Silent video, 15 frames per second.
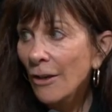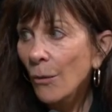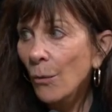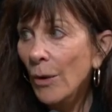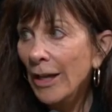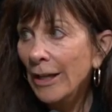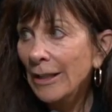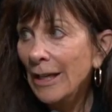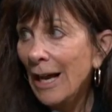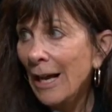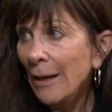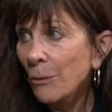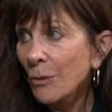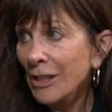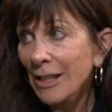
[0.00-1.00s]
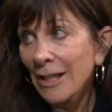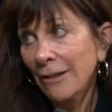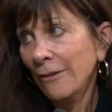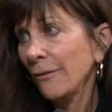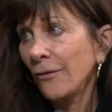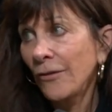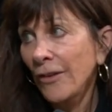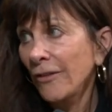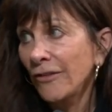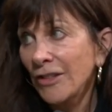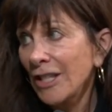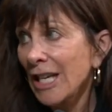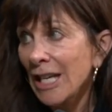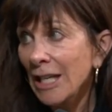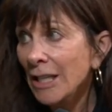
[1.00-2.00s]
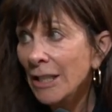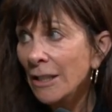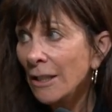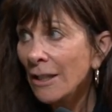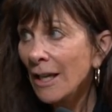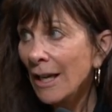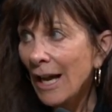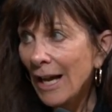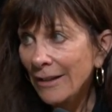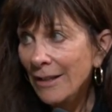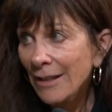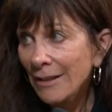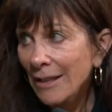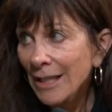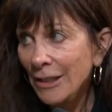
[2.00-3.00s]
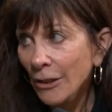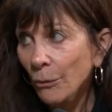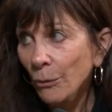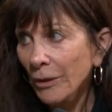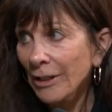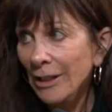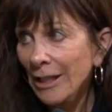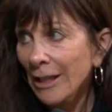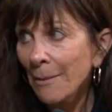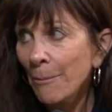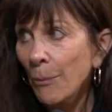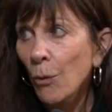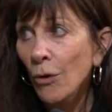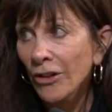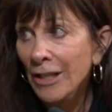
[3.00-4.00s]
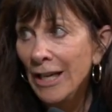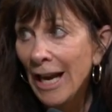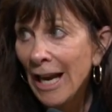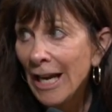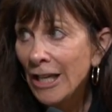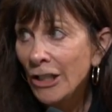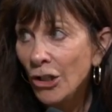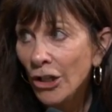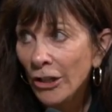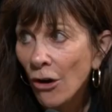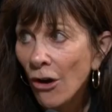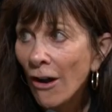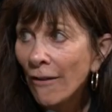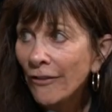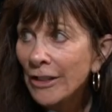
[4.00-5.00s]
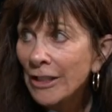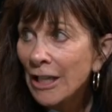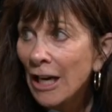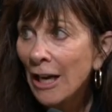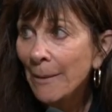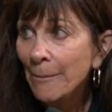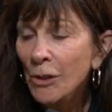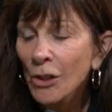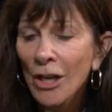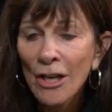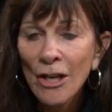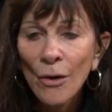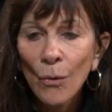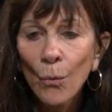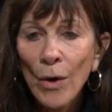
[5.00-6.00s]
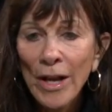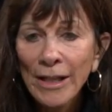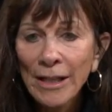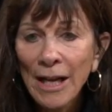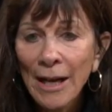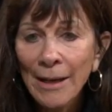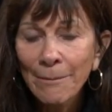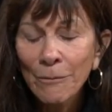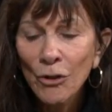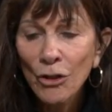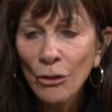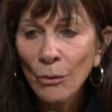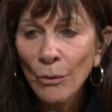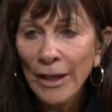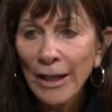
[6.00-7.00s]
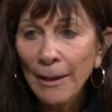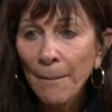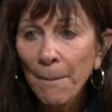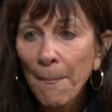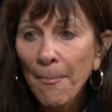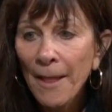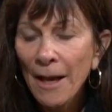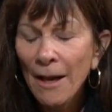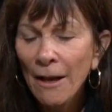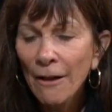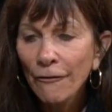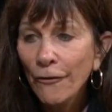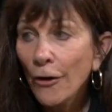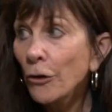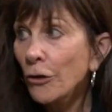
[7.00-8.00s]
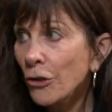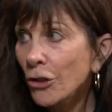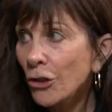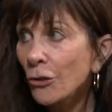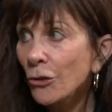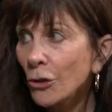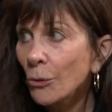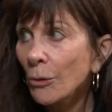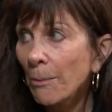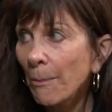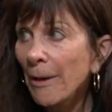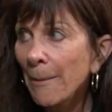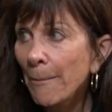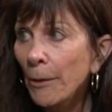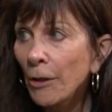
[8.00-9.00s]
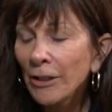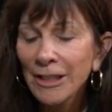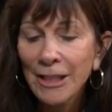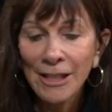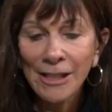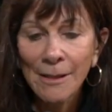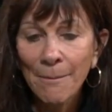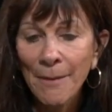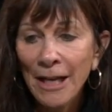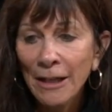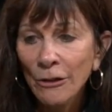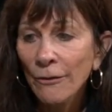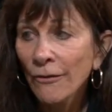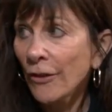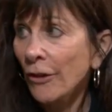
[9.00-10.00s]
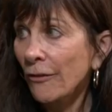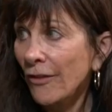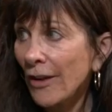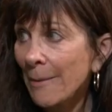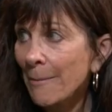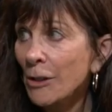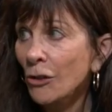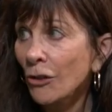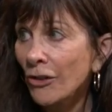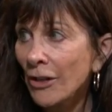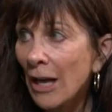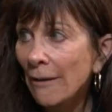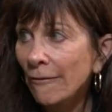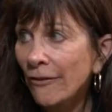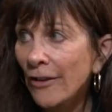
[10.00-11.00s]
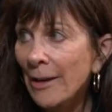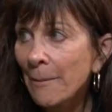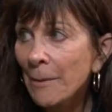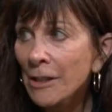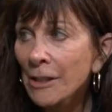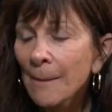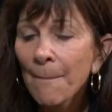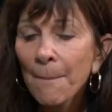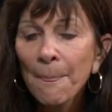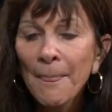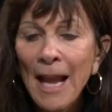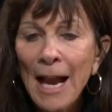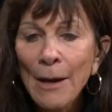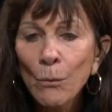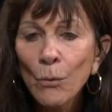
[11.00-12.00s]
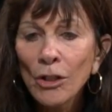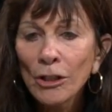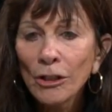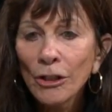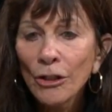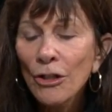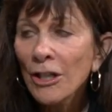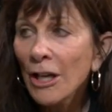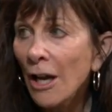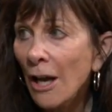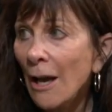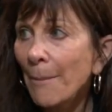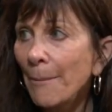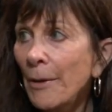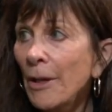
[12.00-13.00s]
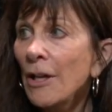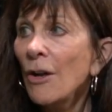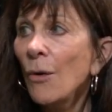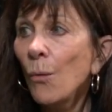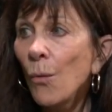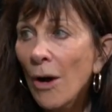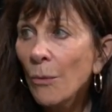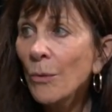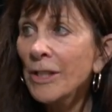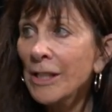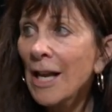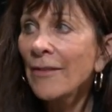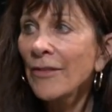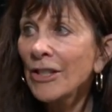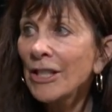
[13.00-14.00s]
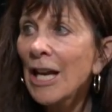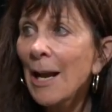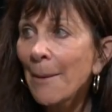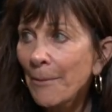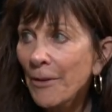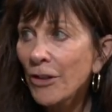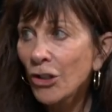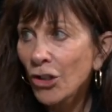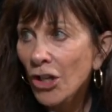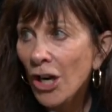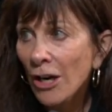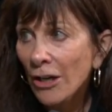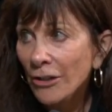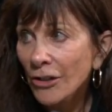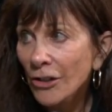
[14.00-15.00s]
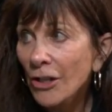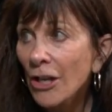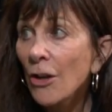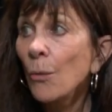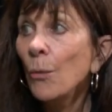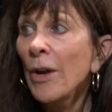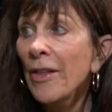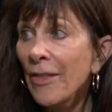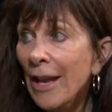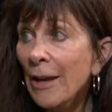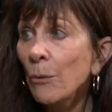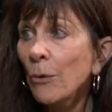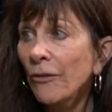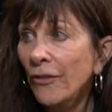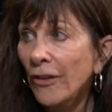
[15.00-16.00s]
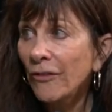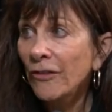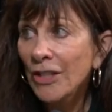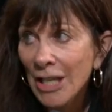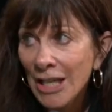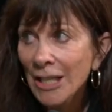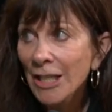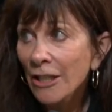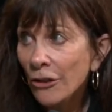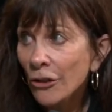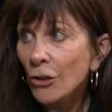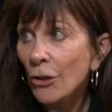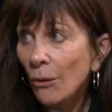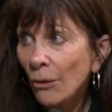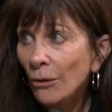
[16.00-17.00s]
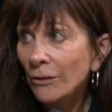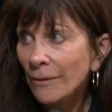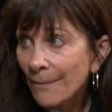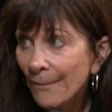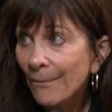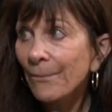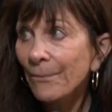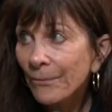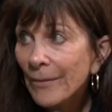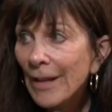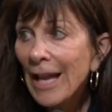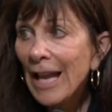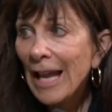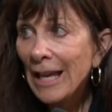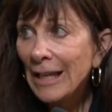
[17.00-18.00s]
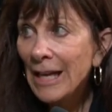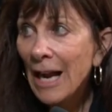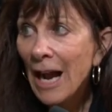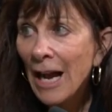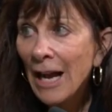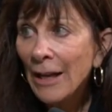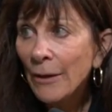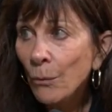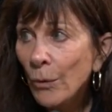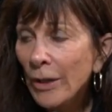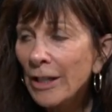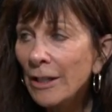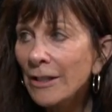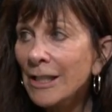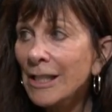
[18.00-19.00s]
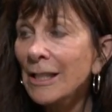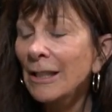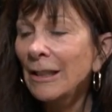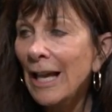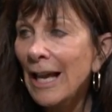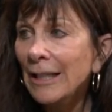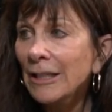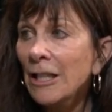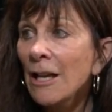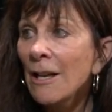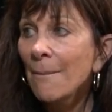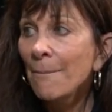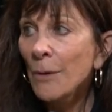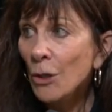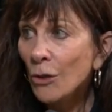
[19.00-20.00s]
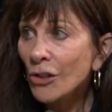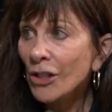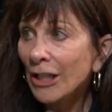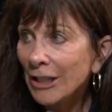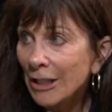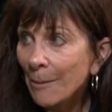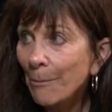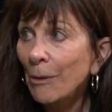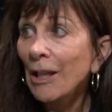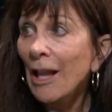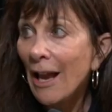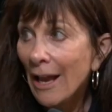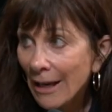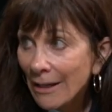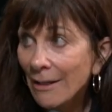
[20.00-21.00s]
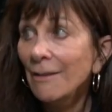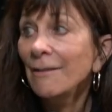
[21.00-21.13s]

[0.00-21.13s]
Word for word: when I was like 15. I think that's a really important age. And oftentimes, when I'm doing uh, photo shoots with people, it doesn't matter if they're famous or not famous, I will look up what was on the top of the charts when they were 15 years old and I will select music to play,